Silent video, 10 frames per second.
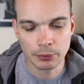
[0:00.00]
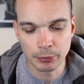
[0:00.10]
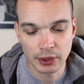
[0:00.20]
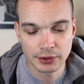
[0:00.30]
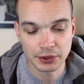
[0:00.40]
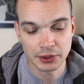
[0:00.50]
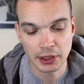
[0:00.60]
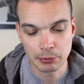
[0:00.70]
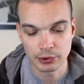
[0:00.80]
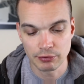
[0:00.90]
But I did see
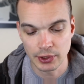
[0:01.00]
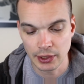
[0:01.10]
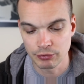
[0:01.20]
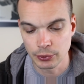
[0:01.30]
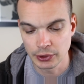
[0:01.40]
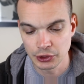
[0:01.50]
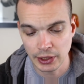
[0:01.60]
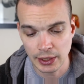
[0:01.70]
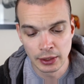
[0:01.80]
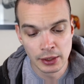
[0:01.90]
him briefly and have a quick
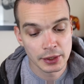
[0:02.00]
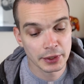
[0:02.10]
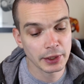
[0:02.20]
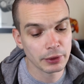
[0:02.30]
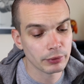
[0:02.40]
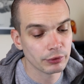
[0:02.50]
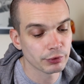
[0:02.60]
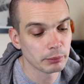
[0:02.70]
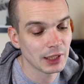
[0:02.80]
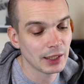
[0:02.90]
chat. Kieran
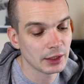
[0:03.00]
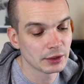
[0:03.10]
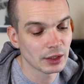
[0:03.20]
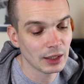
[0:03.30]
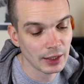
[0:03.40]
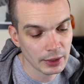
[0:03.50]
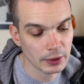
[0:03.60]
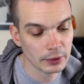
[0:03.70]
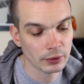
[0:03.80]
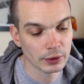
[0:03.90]
from Laird's
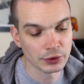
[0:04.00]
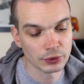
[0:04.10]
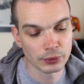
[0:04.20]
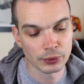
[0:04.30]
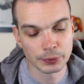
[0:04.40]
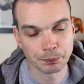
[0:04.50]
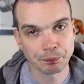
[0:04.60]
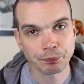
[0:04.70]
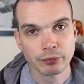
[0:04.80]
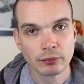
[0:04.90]
Lair, I saw.
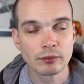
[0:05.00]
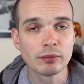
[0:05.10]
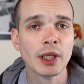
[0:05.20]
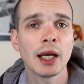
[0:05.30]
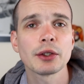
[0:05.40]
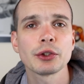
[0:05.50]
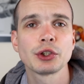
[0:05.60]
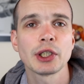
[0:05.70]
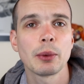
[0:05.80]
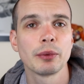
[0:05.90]
Had a good
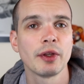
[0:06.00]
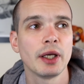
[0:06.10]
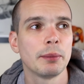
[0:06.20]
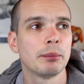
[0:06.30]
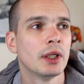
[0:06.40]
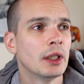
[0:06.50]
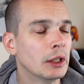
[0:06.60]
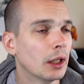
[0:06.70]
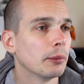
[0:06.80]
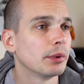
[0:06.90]
chat with him.
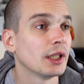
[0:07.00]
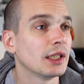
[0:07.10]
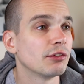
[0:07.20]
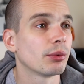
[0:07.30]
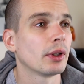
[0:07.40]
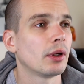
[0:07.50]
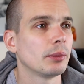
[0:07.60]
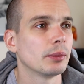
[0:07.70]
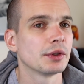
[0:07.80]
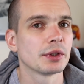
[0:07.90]
I believe when I
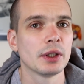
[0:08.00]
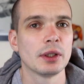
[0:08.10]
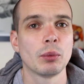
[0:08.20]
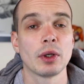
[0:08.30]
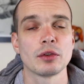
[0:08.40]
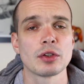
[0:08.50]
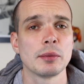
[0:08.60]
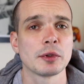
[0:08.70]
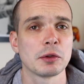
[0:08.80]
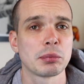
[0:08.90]
was one of the
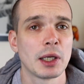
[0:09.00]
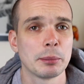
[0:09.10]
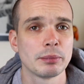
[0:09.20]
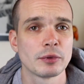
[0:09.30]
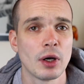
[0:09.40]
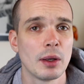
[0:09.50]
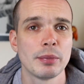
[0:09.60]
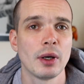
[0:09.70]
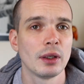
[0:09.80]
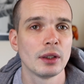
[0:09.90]
times I was playing Time
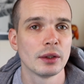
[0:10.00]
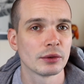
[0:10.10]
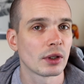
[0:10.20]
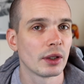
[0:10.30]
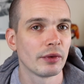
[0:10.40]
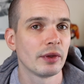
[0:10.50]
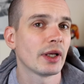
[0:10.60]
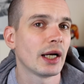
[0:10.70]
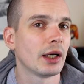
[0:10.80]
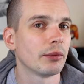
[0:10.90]
Pilot and kind of in
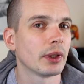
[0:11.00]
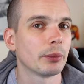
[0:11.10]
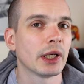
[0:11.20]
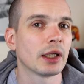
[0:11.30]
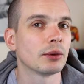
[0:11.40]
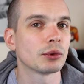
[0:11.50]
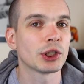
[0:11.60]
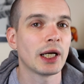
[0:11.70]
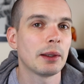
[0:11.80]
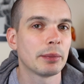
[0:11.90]
that area, and we had a little
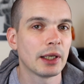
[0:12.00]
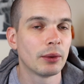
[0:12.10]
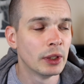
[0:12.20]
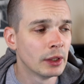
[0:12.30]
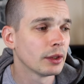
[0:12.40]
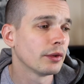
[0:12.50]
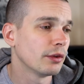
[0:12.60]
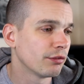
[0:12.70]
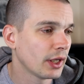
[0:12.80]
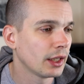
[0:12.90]
chat about
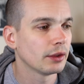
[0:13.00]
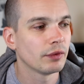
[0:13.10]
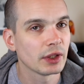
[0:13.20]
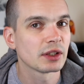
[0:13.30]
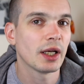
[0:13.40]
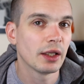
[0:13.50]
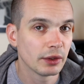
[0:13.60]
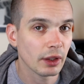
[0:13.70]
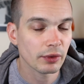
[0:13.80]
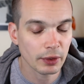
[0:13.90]
the event and this, that and
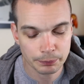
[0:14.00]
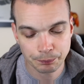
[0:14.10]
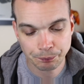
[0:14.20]
the other.